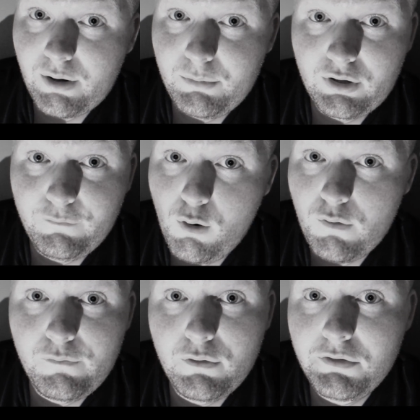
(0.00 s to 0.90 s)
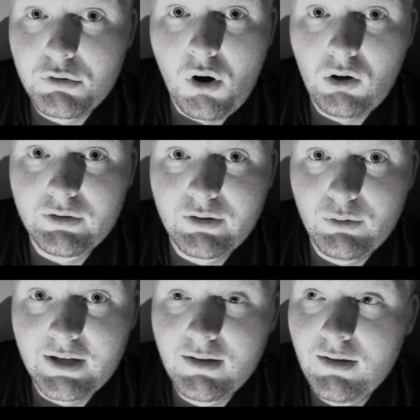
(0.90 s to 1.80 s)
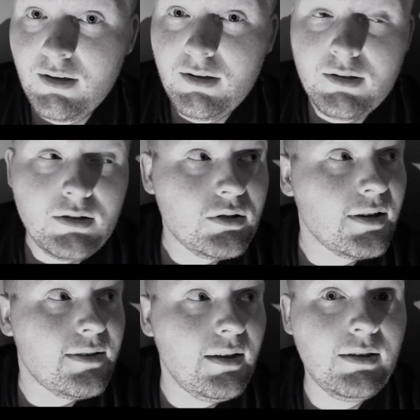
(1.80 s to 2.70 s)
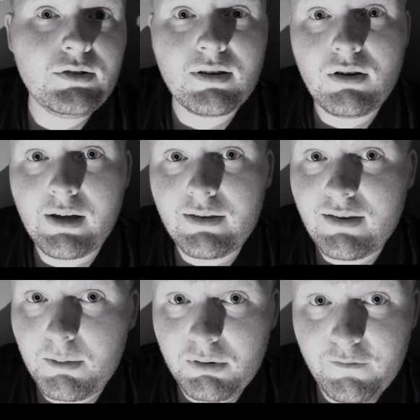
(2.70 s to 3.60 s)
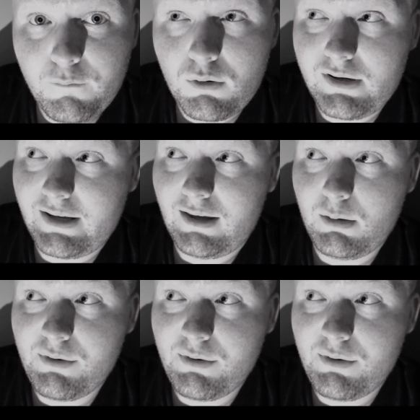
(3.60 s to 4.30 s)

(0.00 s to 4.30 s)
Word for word: why I'm looking forward for the new Call of Duty. Just, just so I can stop playing Fortnite and get a